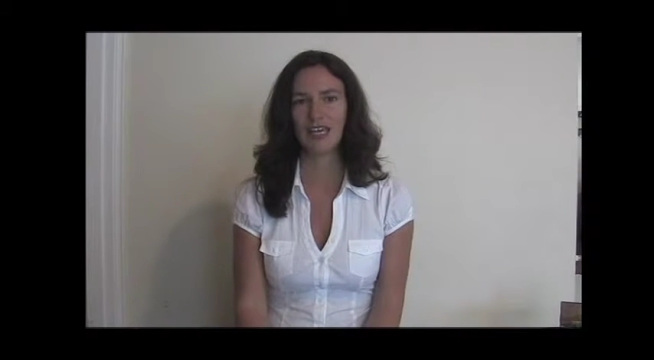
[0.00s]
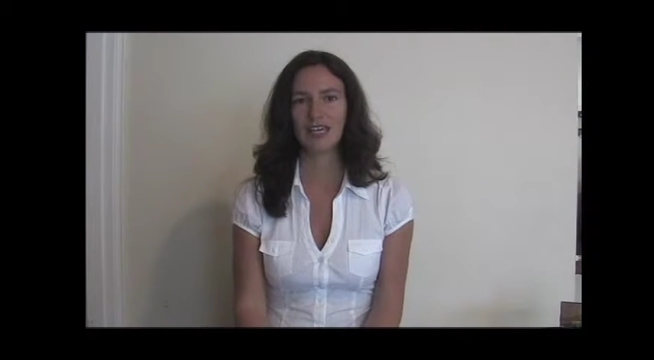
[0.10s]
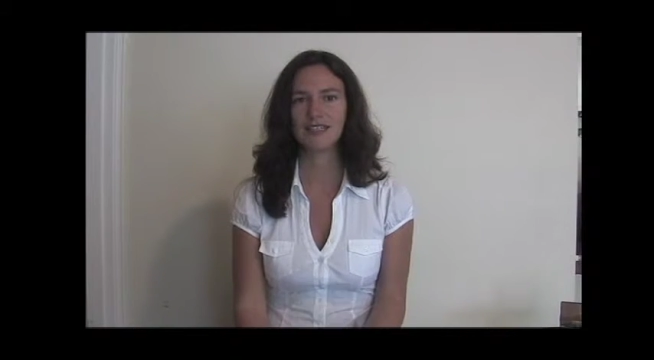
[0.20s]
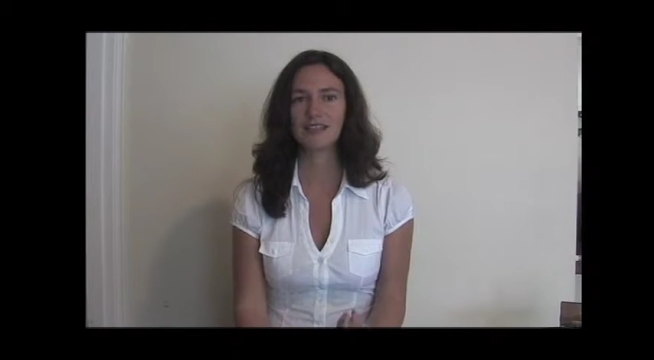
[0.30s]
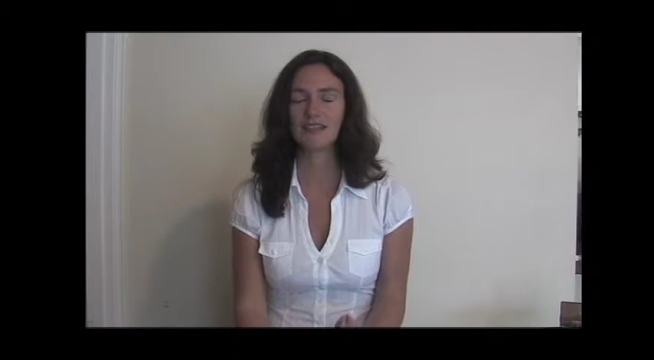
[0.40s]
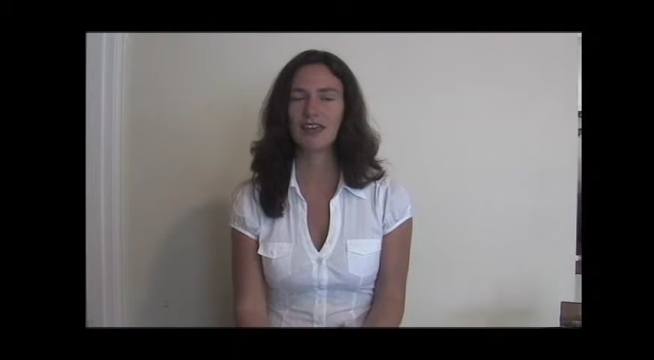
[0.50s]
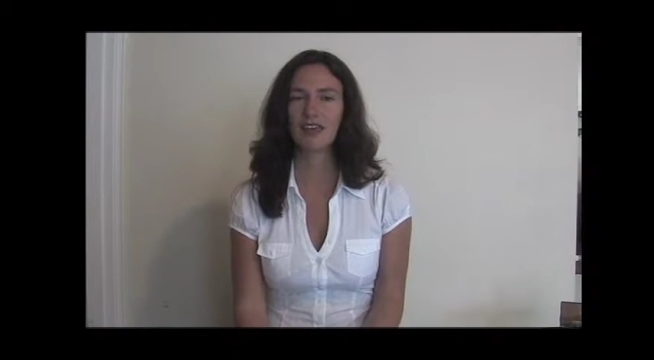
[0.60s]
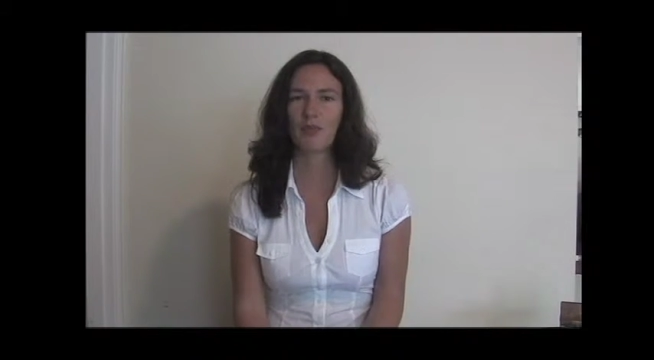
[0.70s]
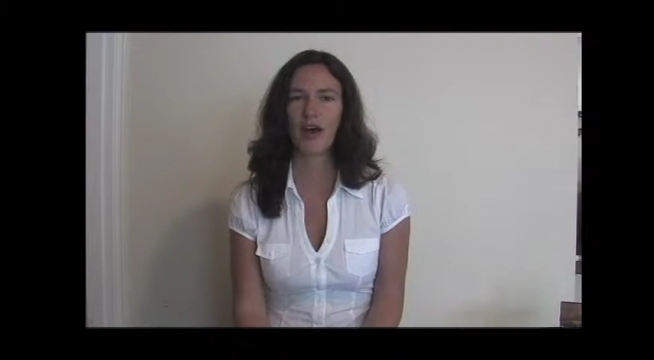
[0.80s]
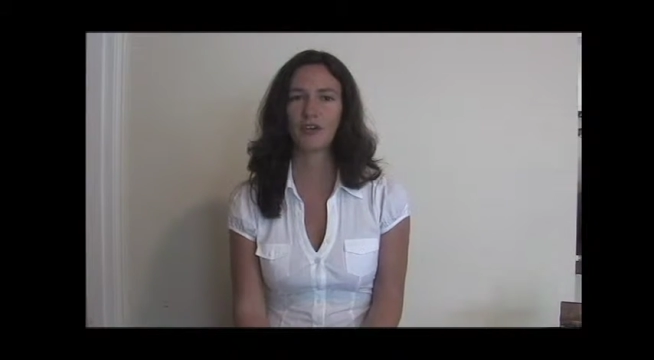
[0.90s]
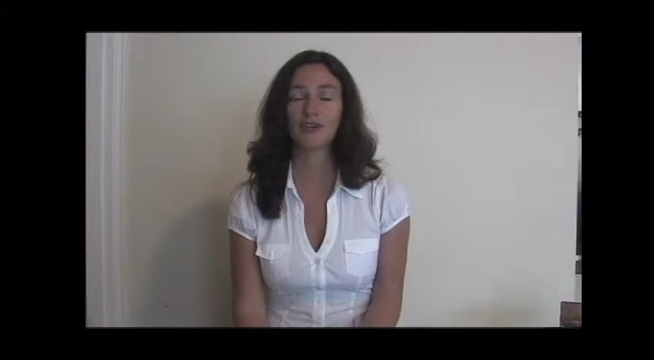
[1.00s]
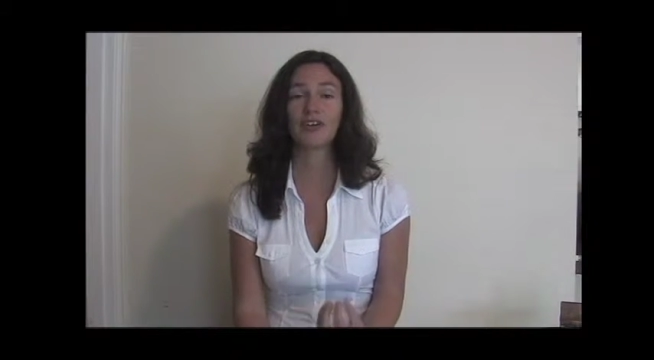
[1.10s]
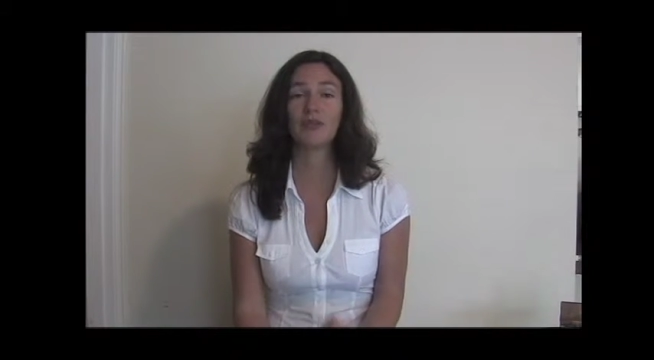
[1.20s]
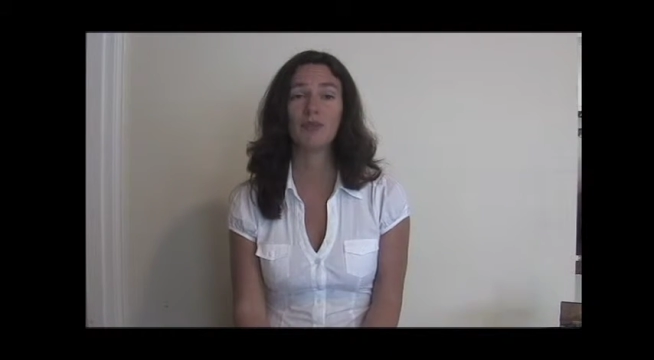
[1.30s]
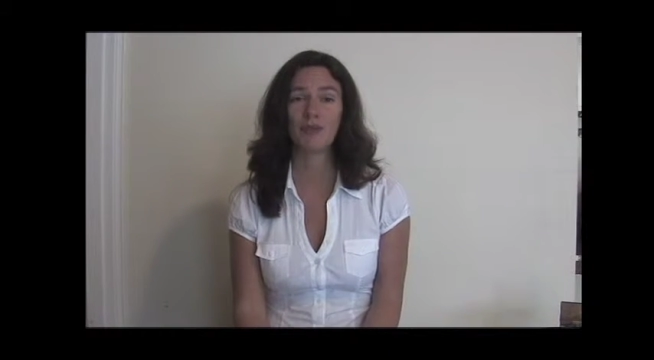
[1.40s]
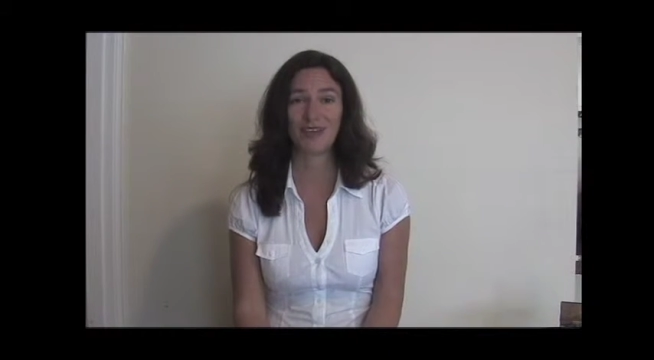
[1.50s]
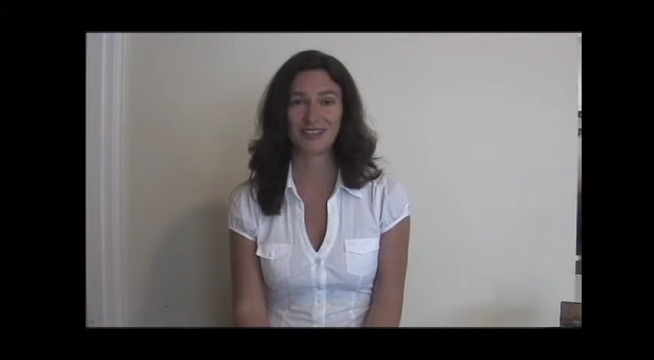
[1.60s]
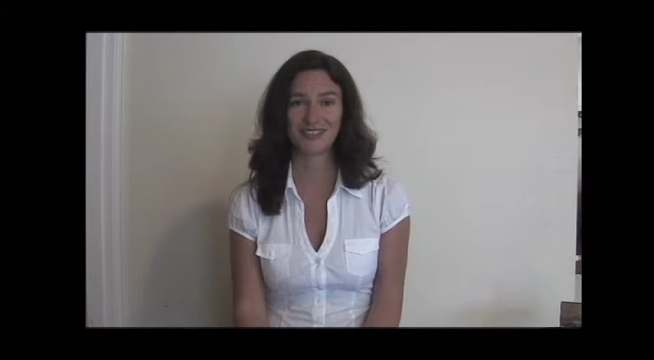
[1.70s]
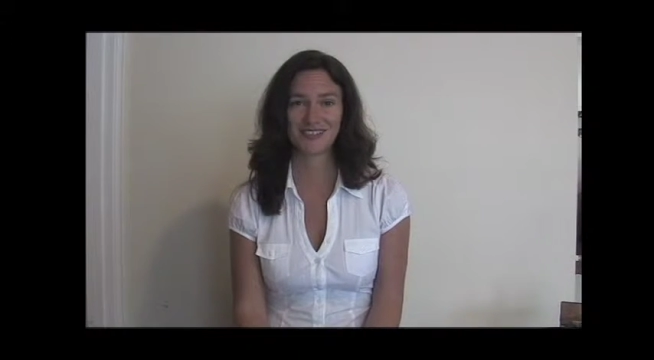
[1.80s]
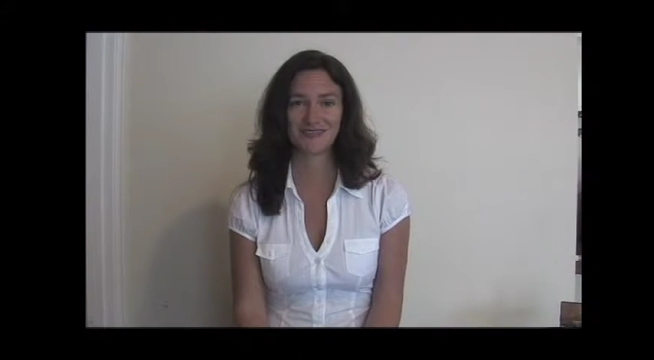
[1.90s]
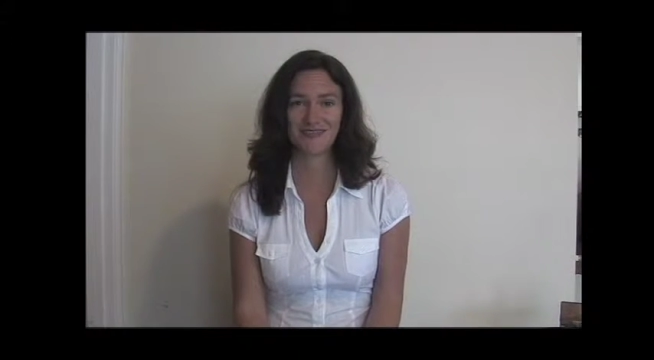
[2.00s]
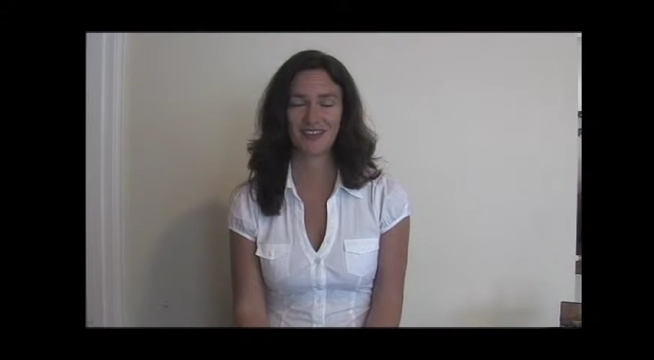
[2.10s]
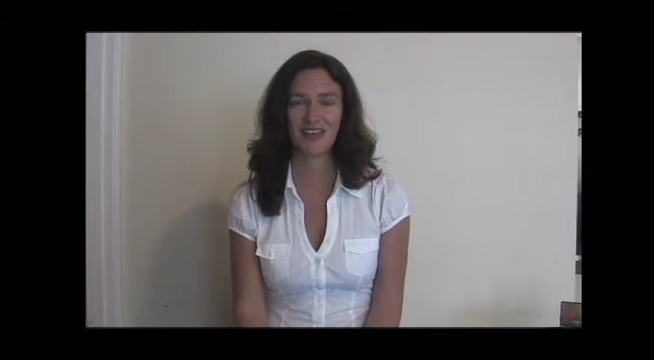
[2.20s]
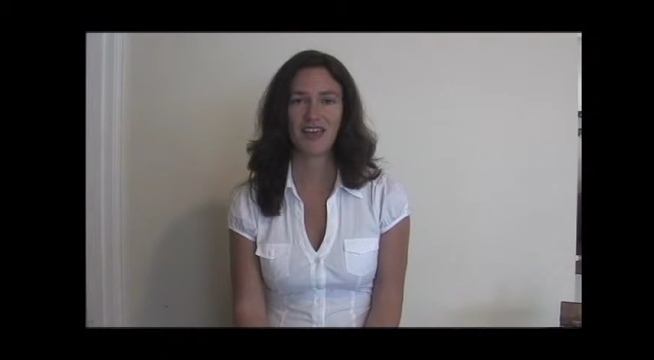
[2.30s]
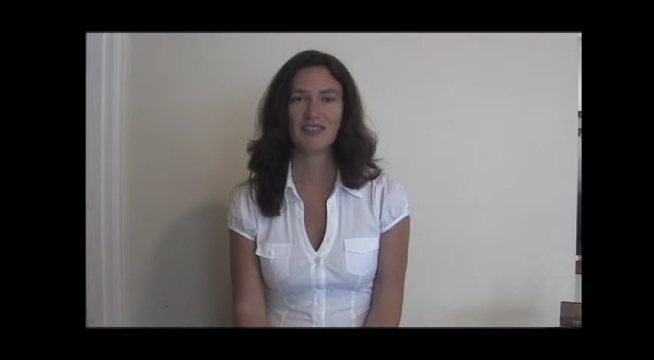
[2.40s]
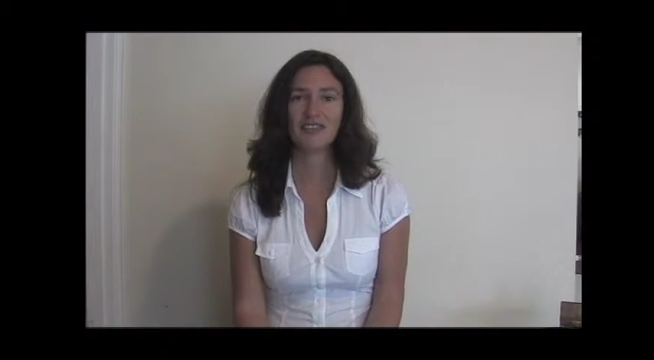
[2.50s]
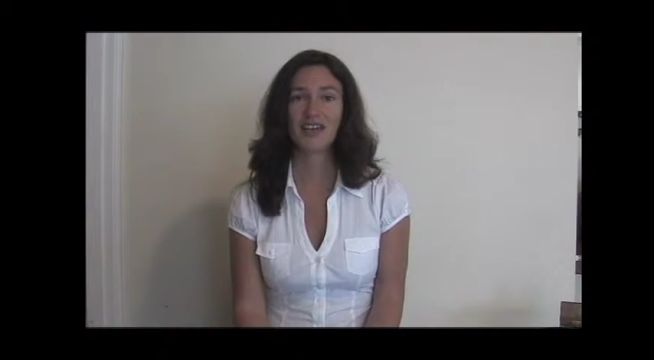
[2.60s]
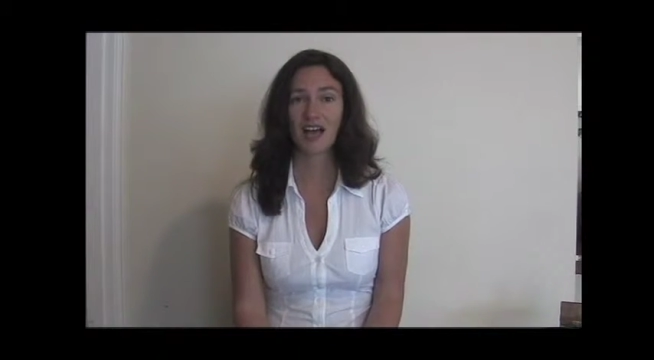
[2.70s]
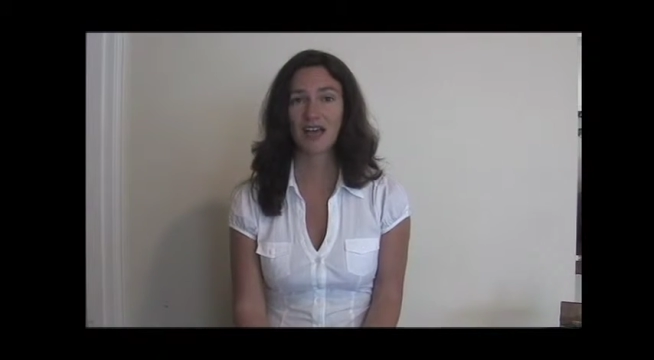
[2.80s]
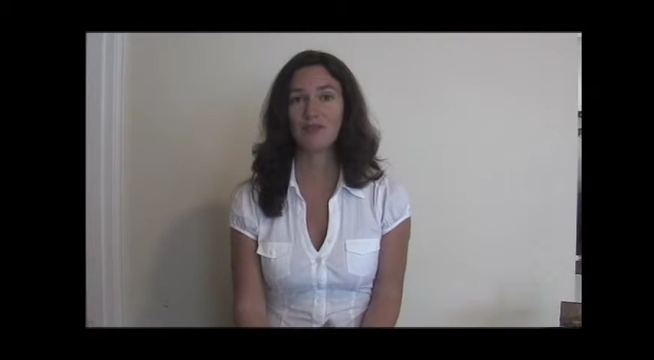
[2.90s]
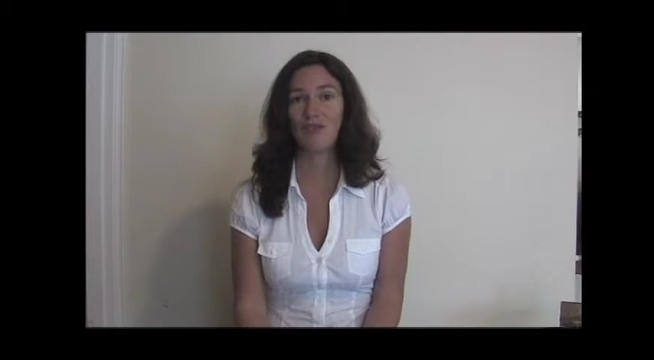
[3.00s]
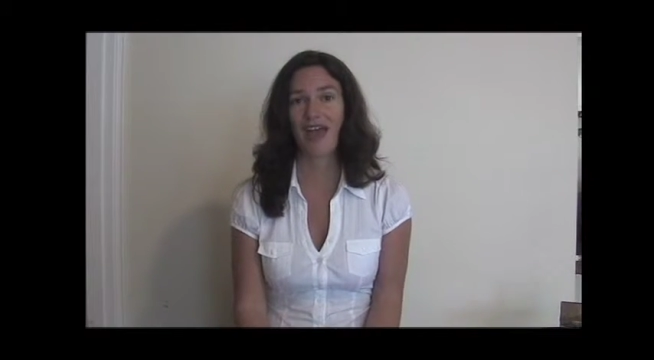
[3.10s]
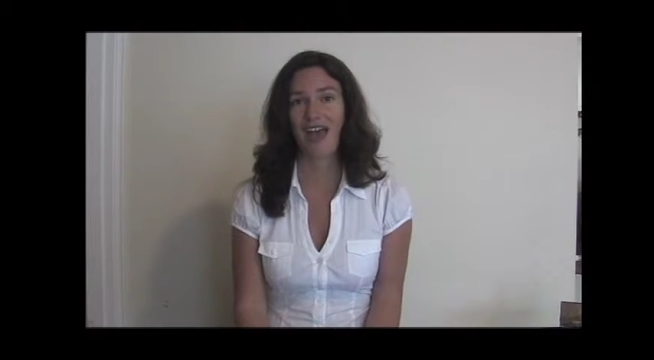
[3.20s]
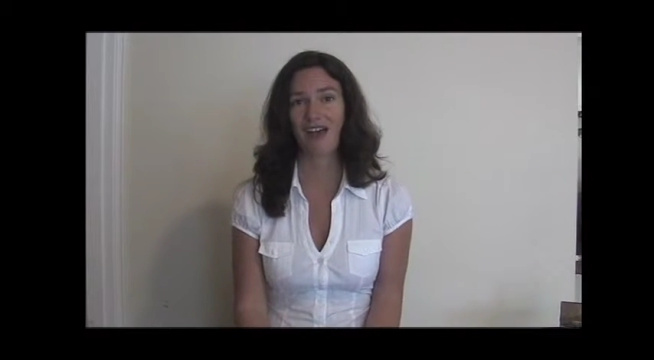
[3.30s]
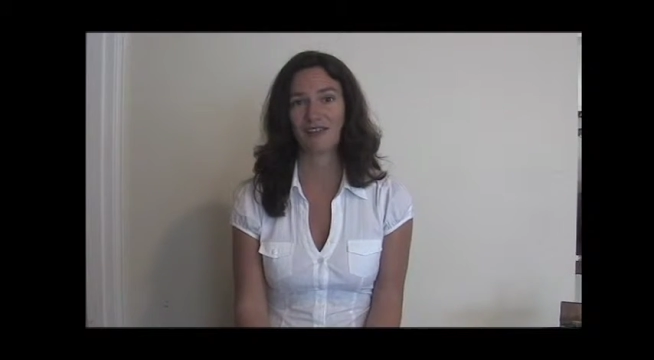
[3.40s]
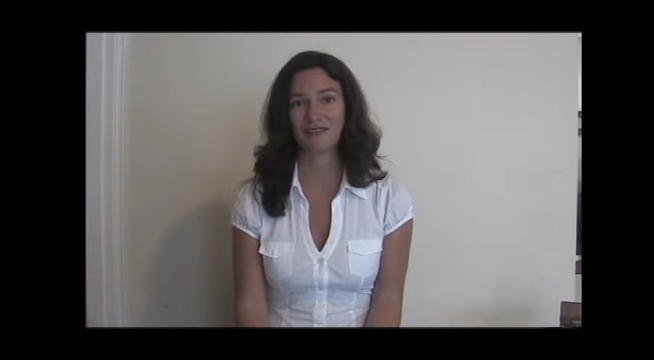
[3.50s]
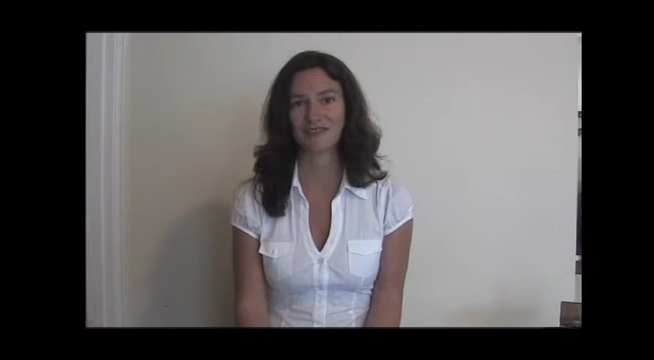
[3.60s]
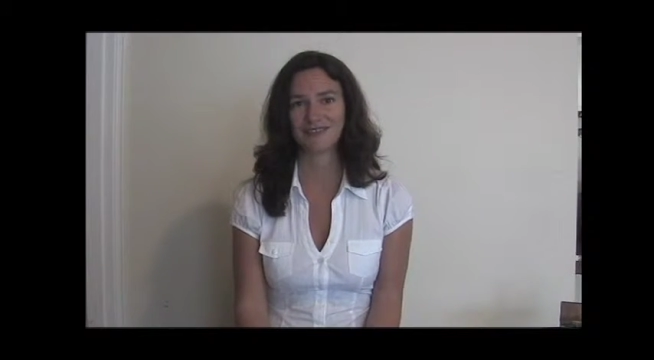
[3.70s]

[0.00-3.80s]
is to think about your commitment, the time you have.